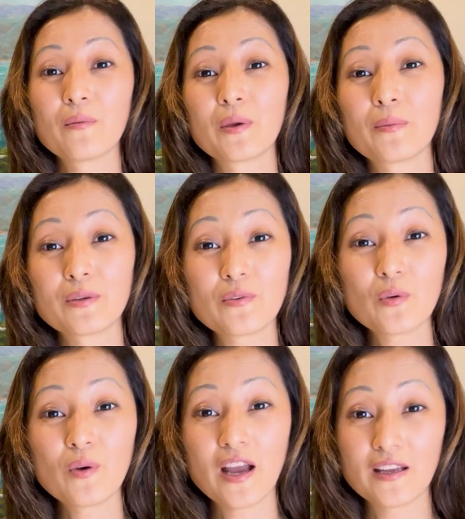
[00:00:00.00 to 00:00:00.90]
will be
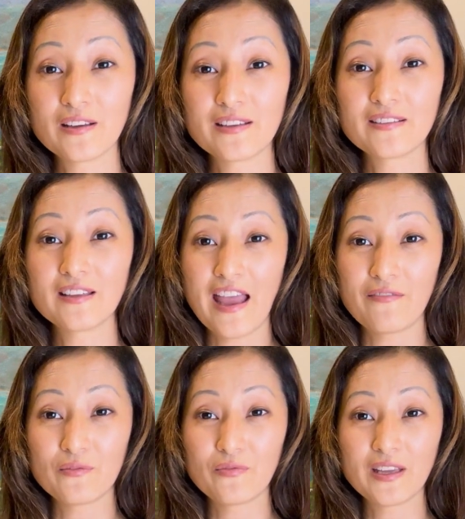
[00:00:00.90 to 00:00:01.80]
required to have
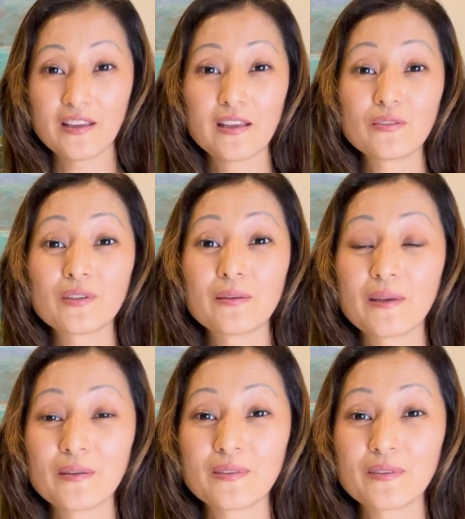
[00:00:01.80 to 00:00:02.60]
a written agreement